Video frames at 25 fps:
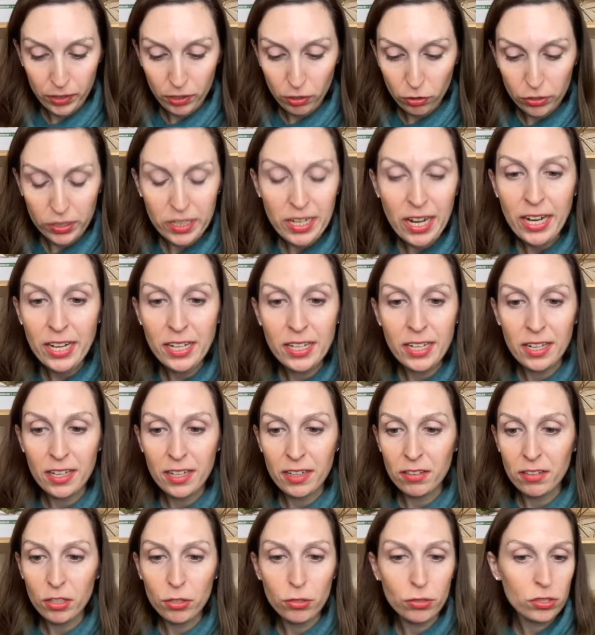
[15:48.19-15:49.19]
created
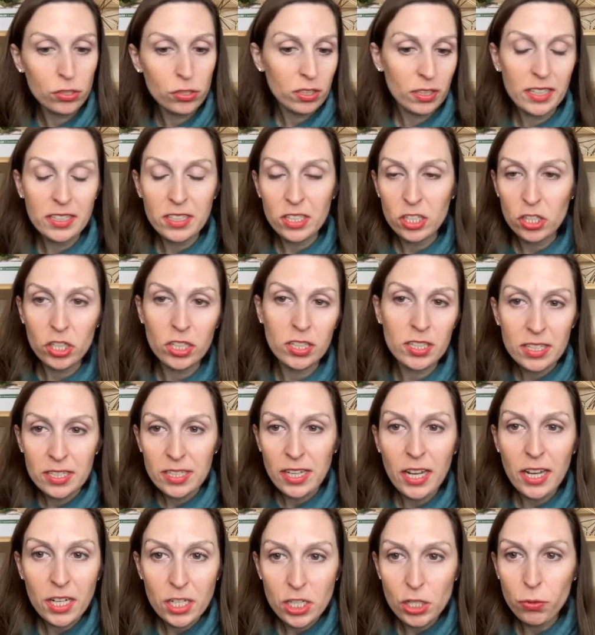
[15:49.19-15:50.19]
in those, let's just
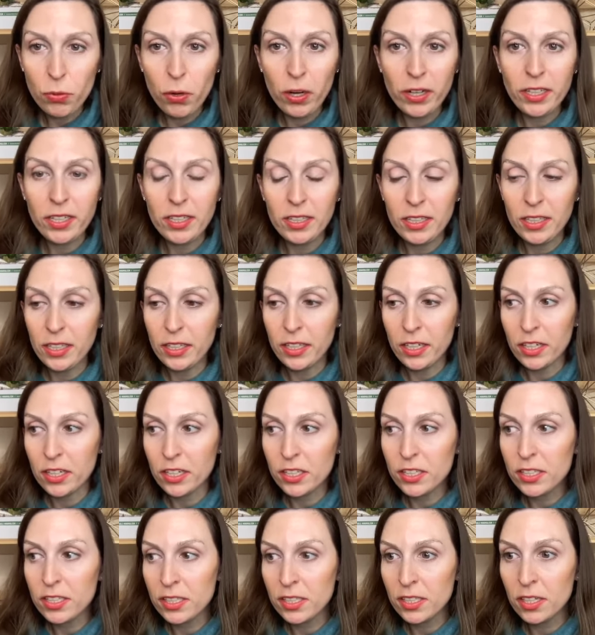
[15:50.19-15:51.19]
say, 20
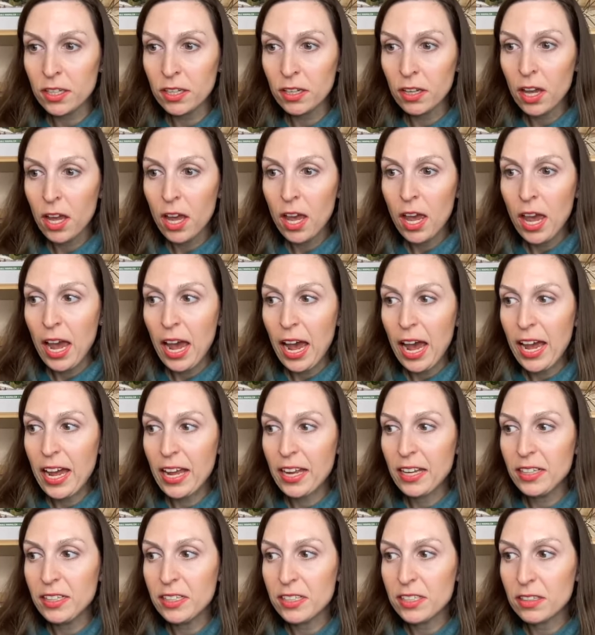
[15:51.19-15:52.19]
years?
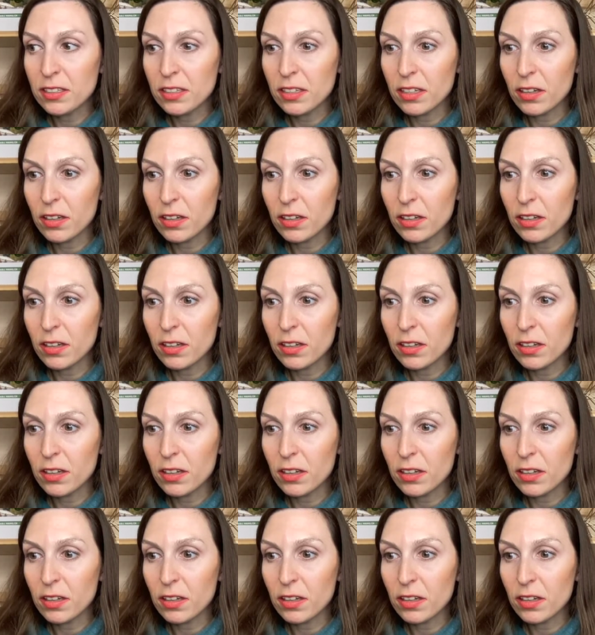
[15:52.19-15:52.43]
And